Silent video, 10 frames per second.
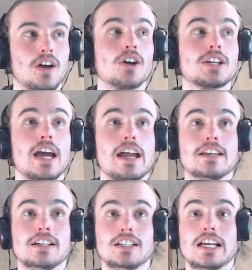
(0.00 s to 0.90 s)

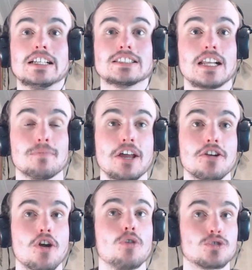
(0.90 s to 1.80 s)
Okay, it is going to be a
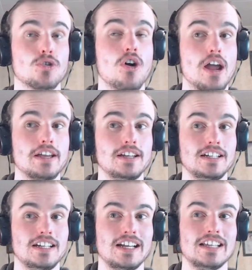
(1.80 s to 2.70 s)
no try
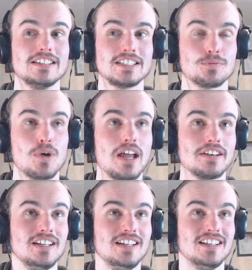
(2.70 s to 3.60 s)
in this
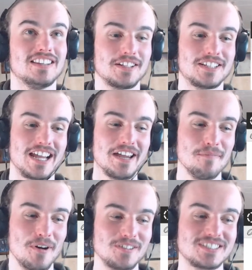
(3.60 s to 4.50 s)
one. The
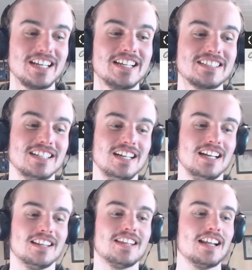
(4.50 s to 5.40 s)
TMO said
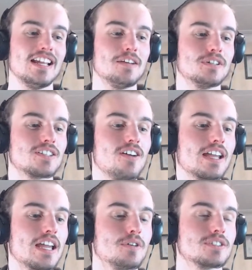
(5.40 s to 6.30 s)
that he was
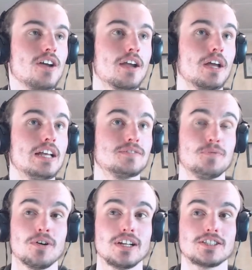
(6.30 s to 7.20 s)
like, it's
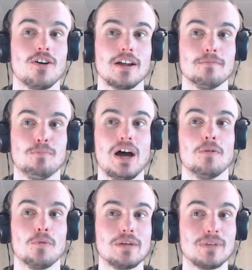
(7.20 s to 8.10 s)
very tight,
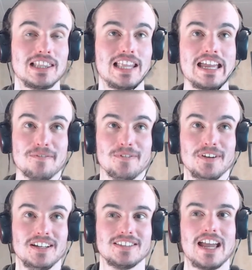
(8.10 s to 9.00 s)
but we believe
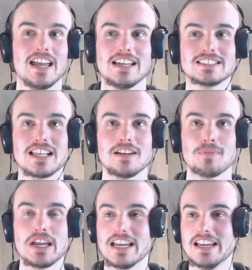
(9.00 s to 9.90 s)
that he is going to
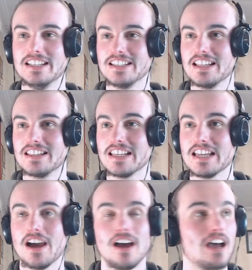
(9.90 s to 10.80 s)
be in
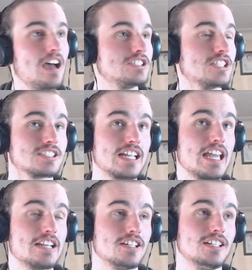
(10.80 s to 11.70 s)
the just
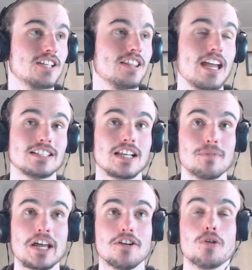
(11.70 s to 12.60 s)
ahead. So that is going to
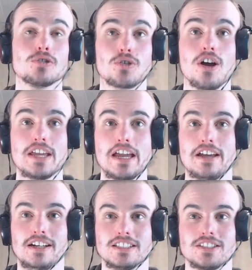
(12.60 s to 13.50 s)
be a no try there.